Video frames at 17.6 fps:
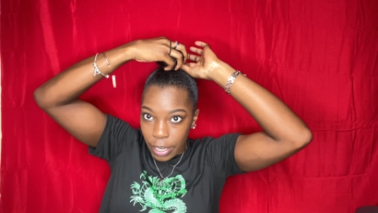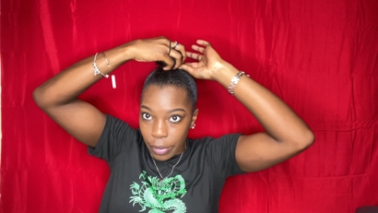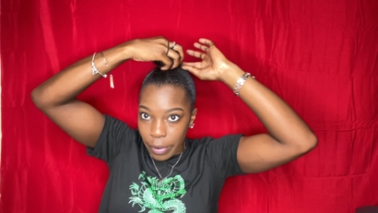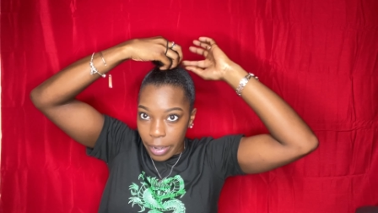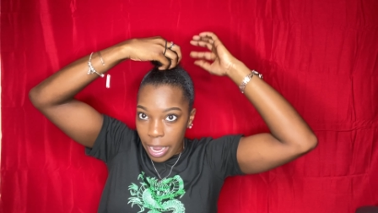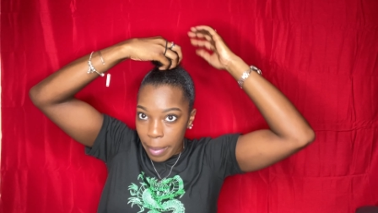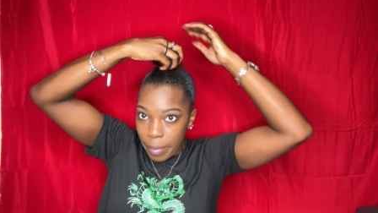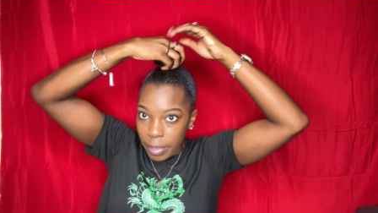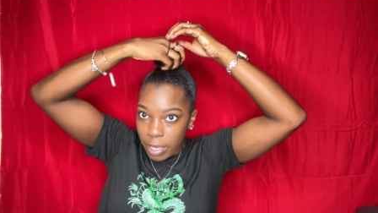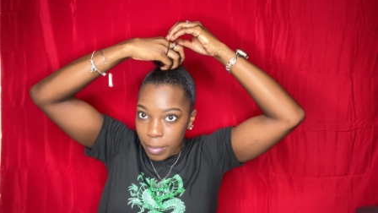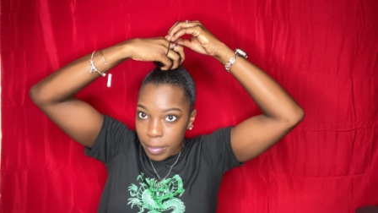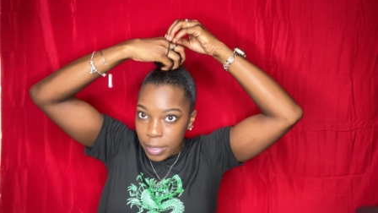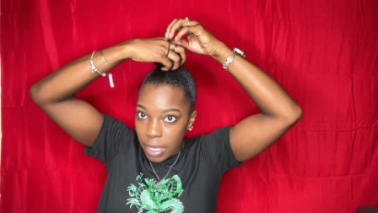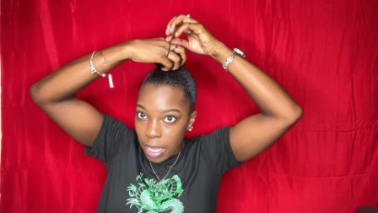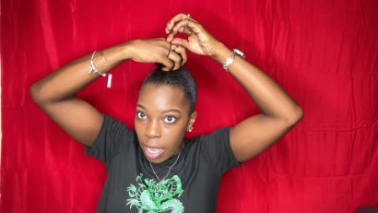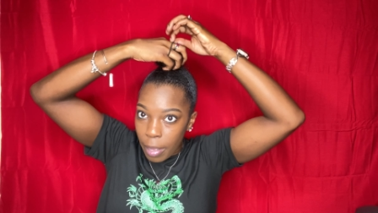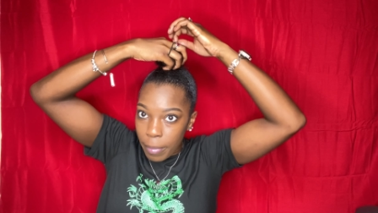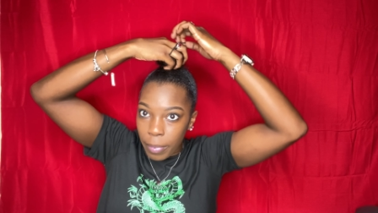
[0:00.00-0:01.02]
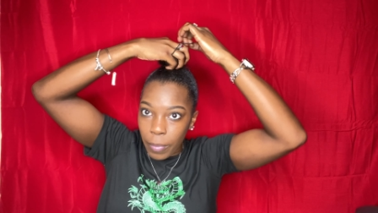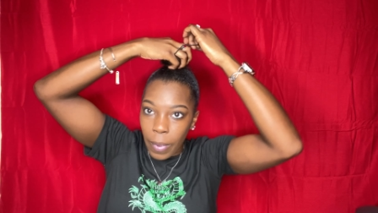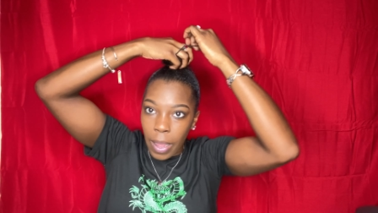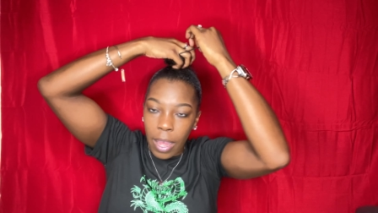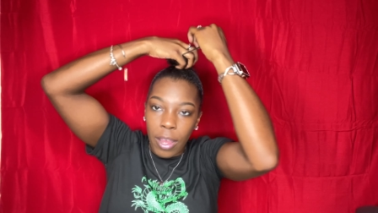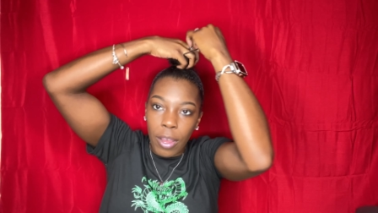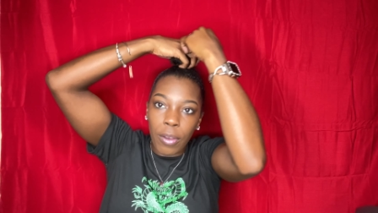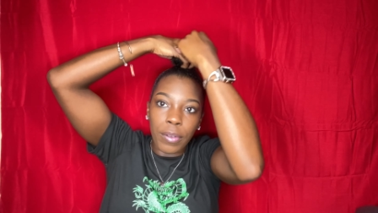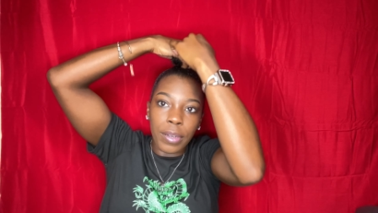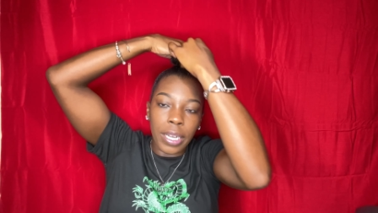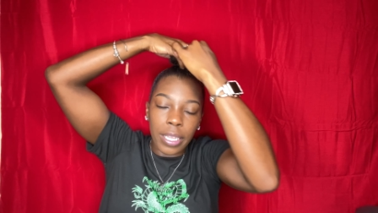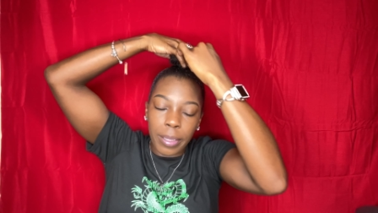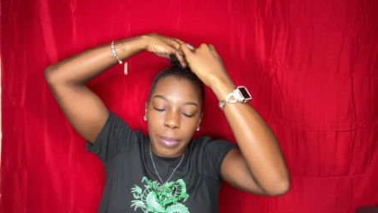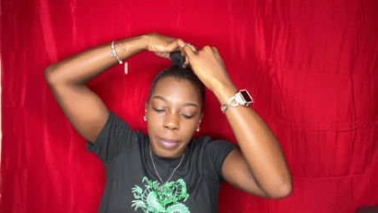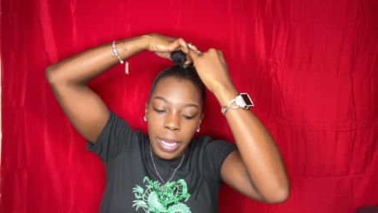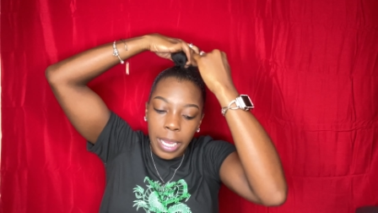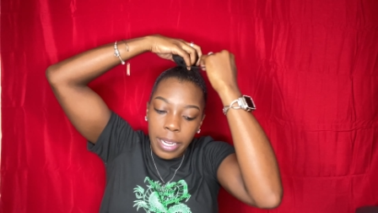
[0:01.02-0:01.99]
Grab it up top while holding
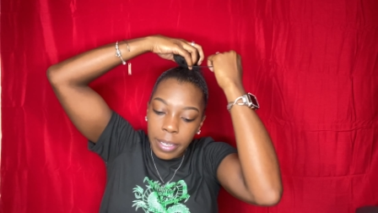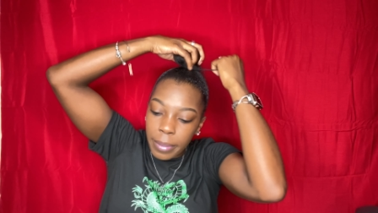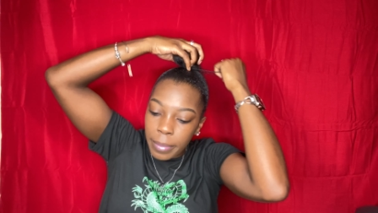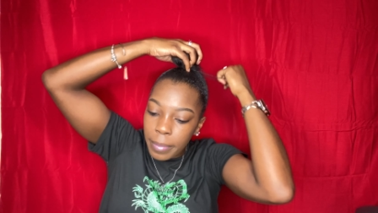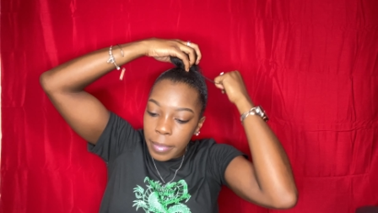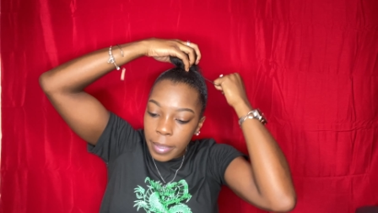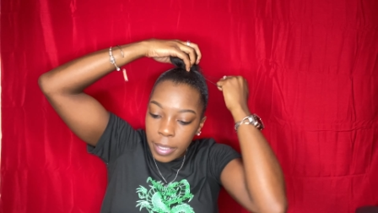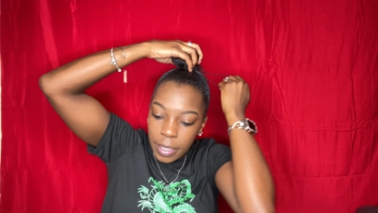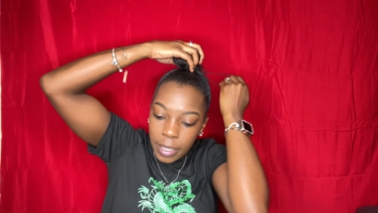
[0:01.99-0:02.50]
the bottom